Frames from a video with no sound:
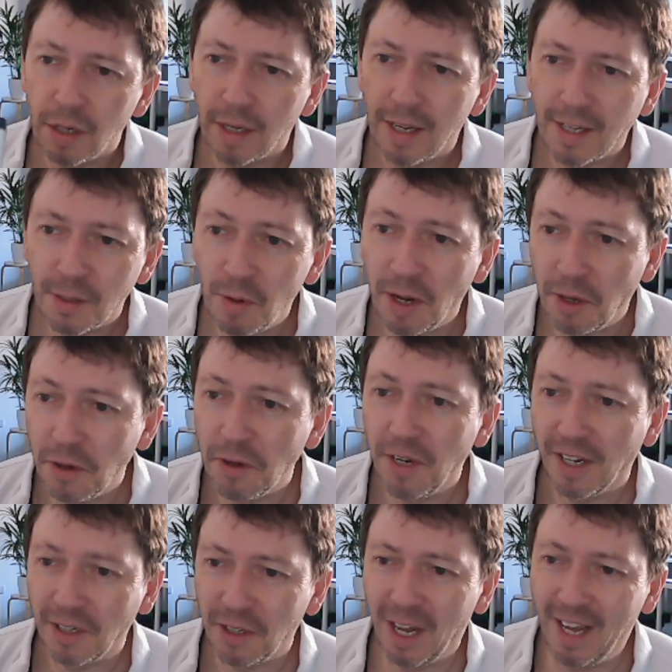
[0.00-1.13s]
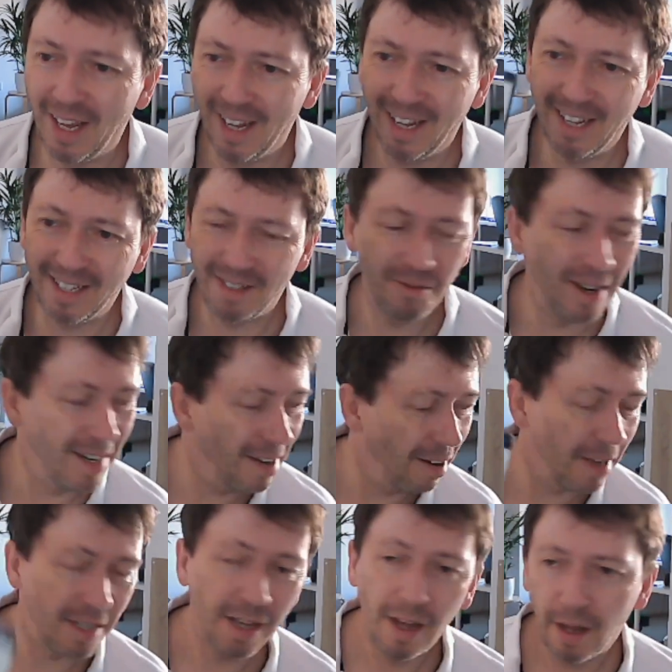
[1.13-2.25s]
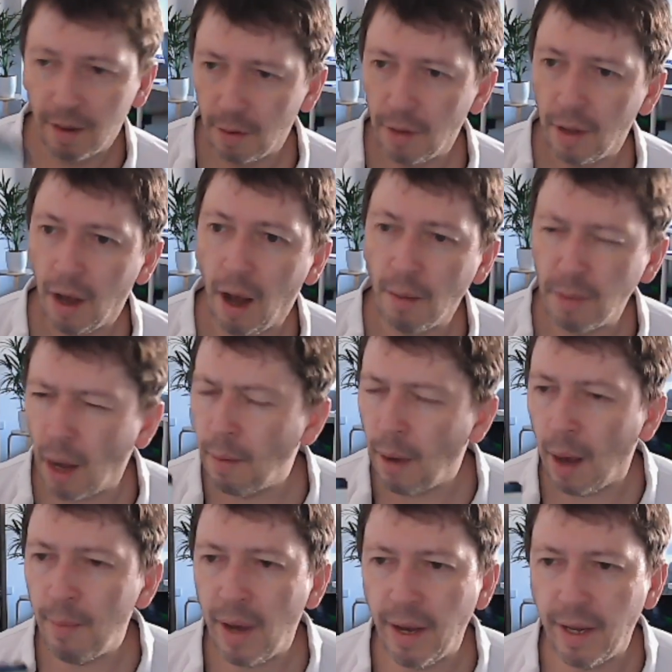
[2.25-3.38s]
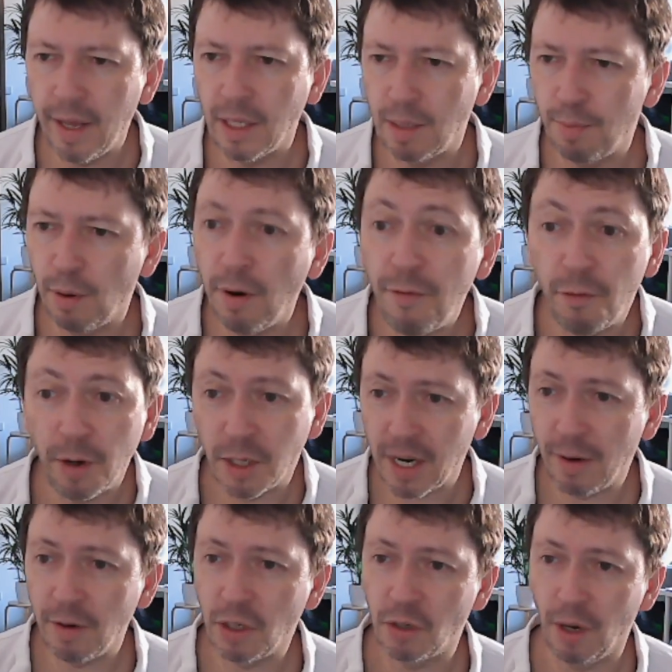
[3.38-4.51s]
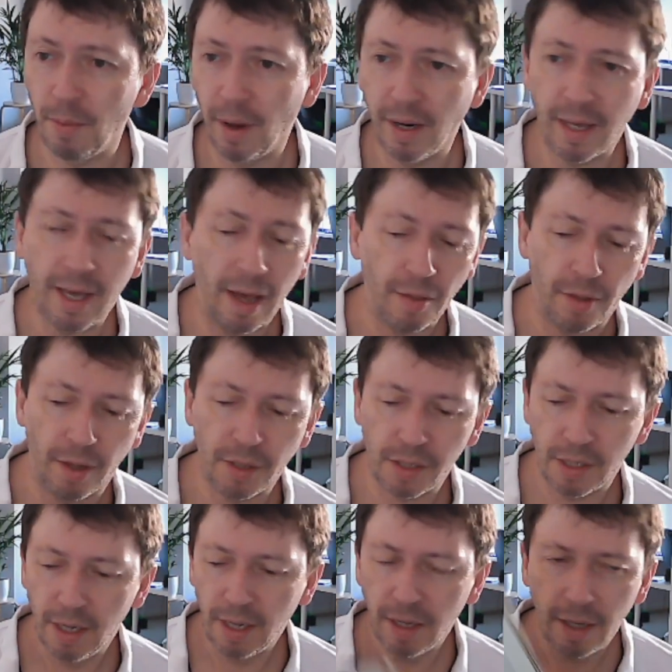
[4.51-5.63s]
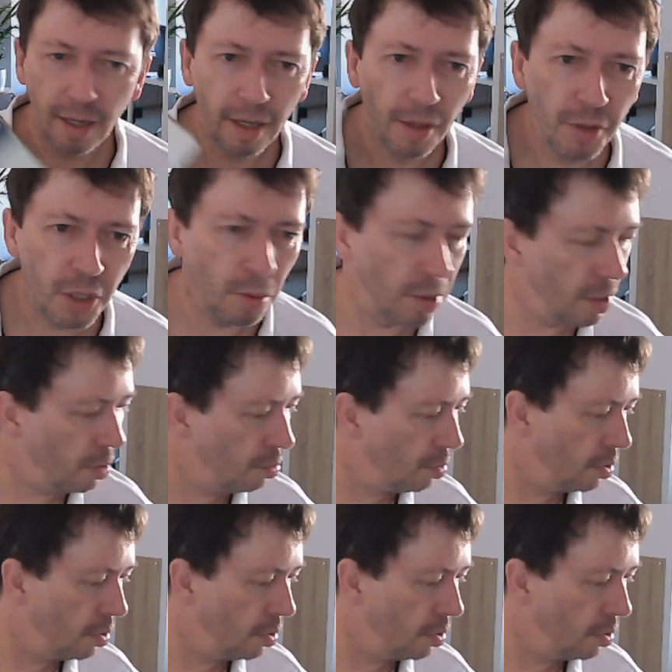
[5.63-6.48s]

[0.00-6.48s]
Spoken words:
It's really good, actually. It's really nice. I'm heading into periphery territory, but I did get this. This one's.